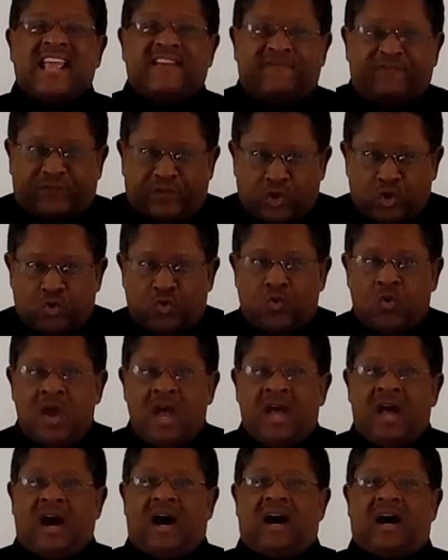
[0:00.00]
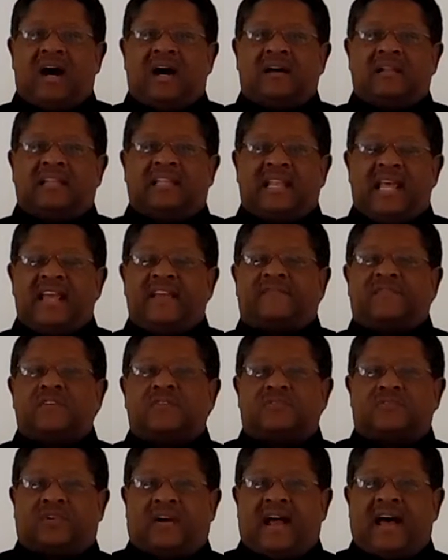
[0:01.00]
Lakeview, uh,
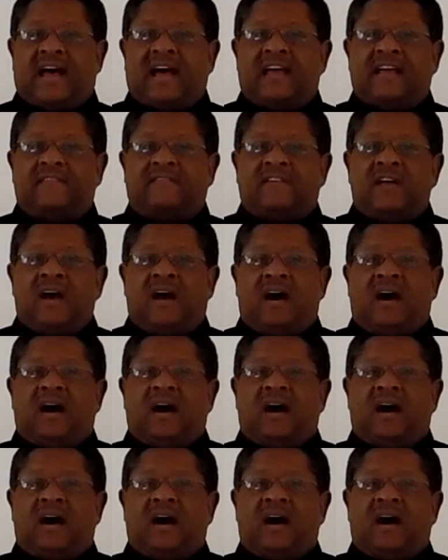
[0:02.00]
Lakeview Drive.